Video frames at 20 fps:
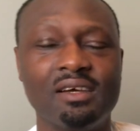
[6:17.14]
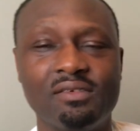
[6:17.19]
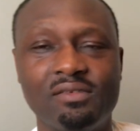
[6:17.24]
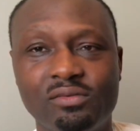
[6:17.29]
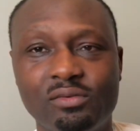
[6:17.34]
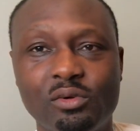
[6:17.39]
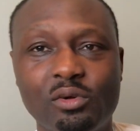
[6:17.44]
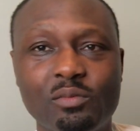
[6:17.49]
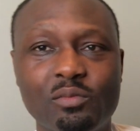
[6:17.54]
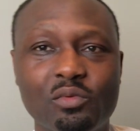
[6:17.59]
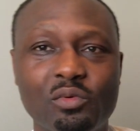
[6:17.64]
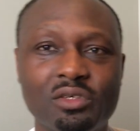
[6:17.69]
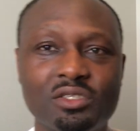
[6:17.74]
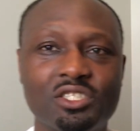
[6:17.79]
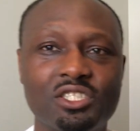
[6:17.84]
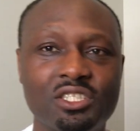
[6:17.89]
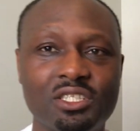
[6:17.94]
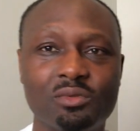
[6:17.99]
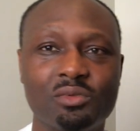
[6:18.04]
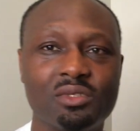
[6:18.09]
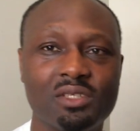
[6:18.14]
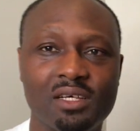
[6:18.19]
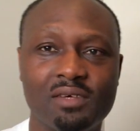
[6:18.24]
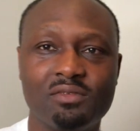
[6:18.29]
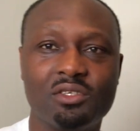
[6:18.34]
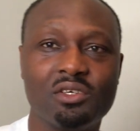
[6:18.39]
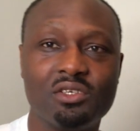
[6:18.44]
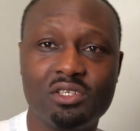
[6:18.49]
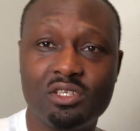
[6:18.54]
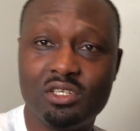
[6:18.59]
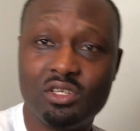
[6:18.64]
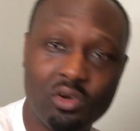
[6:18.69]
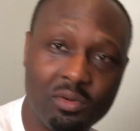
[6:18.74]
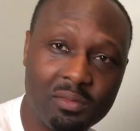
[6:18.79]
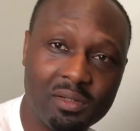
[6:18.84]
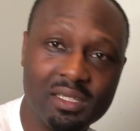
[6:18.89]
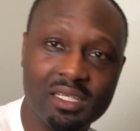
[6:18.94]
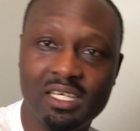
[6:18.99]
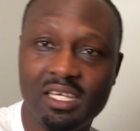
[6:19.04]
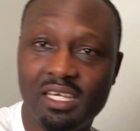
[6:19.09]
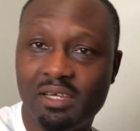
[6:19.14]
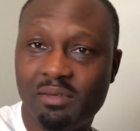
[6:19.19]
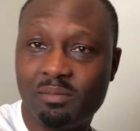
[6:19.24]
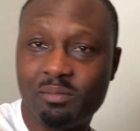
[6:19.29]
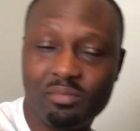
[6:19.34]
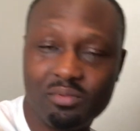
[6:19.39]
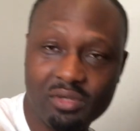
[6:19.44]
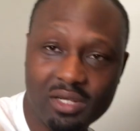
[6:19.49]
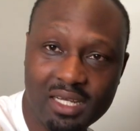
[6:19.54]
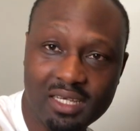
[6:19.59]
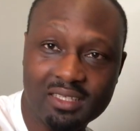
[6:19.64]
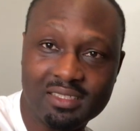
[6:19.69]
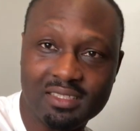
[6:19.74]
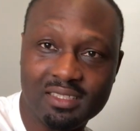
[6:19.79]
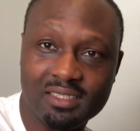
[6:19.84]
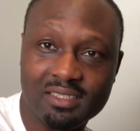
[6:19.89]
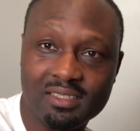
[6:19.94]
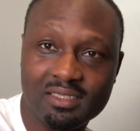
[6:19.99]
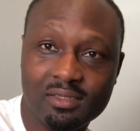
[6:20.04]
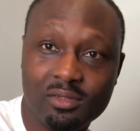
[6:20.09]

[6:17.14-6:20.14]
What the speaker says: from what she would have done normally in practice